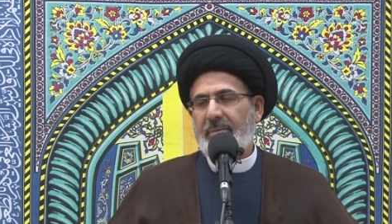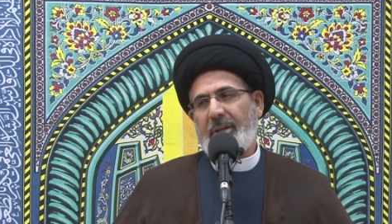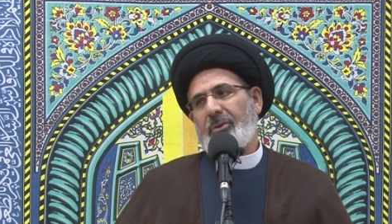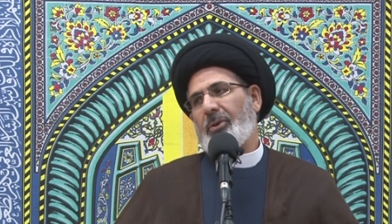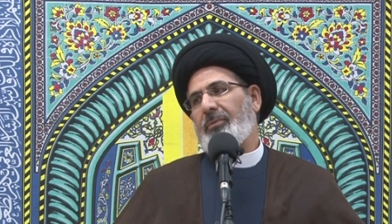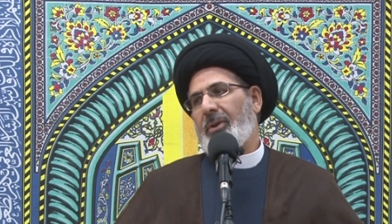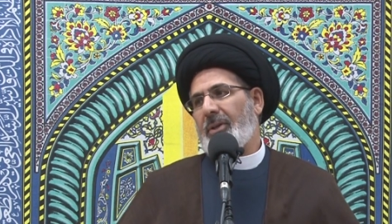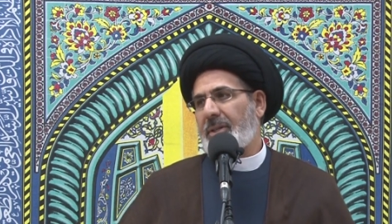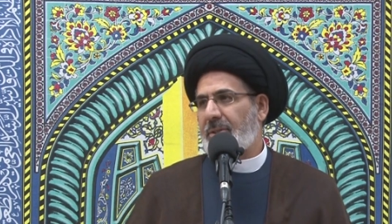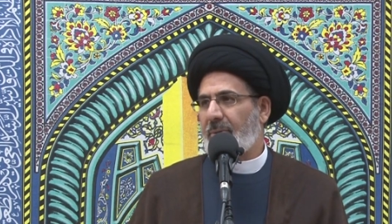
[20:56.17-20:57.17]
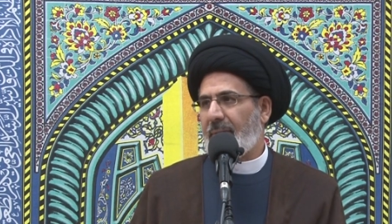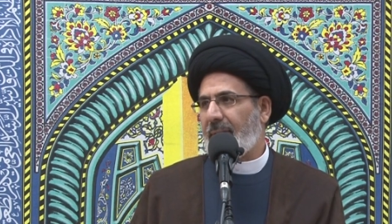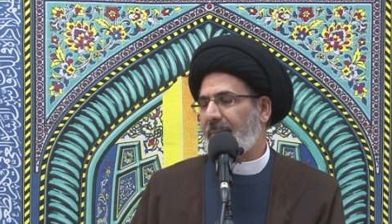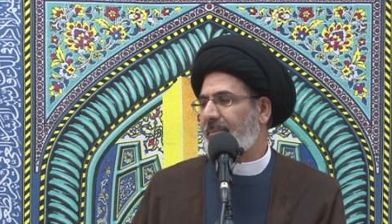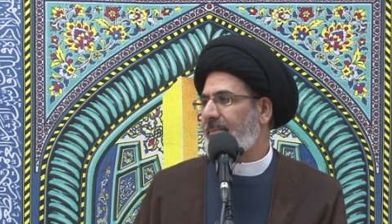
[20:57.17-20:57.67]
They don't follow his sunnah
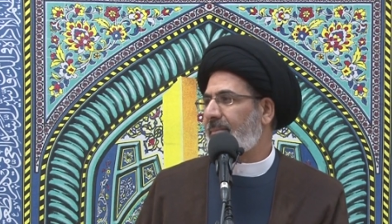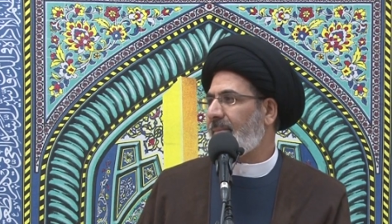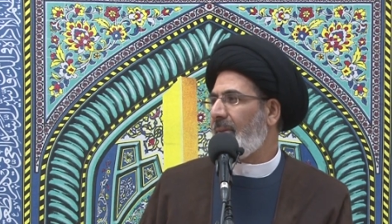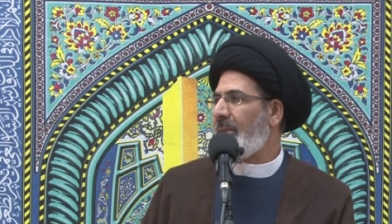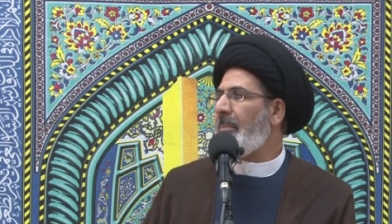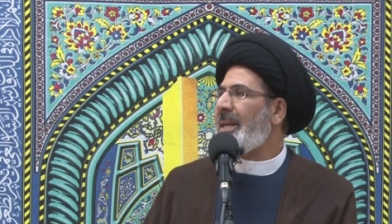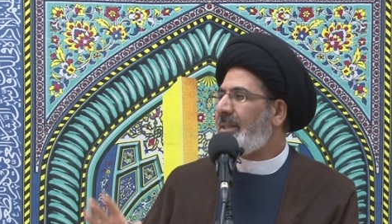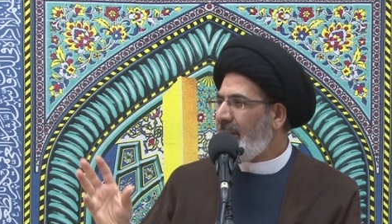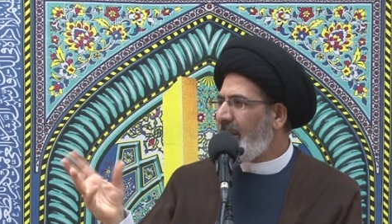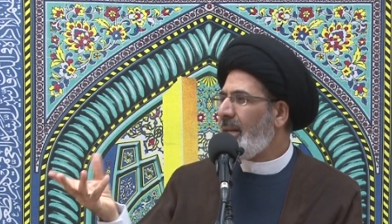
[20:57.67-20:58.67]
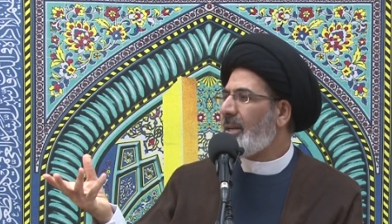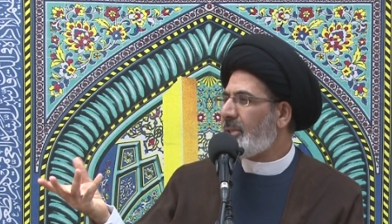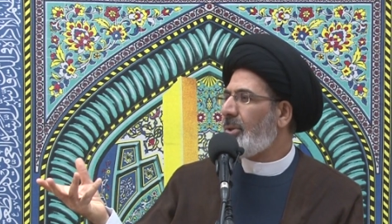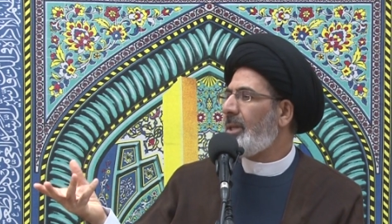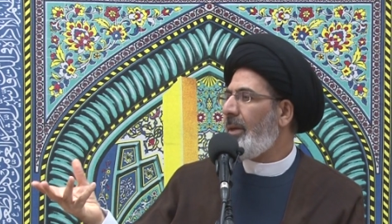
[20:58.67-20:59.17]
the material
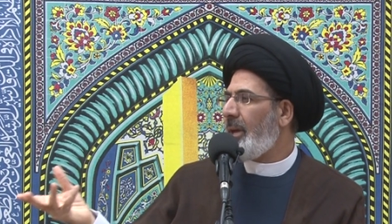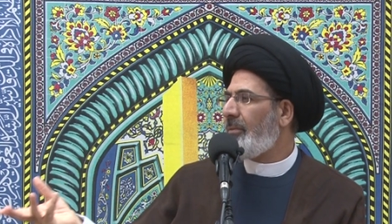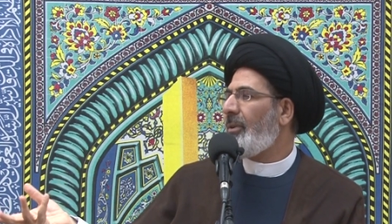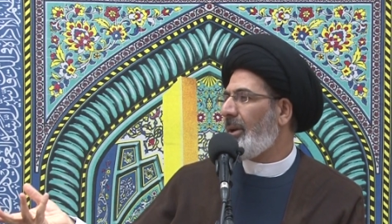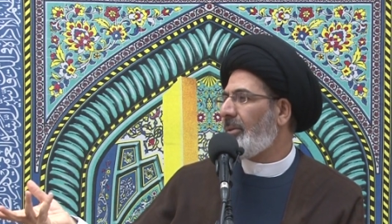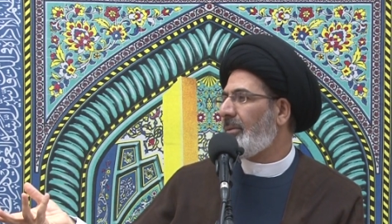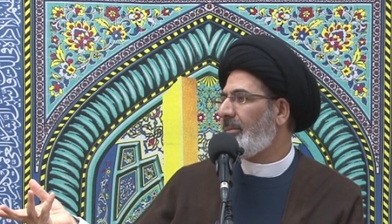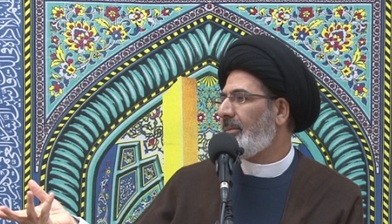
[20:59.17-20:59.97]
sunnah they follow.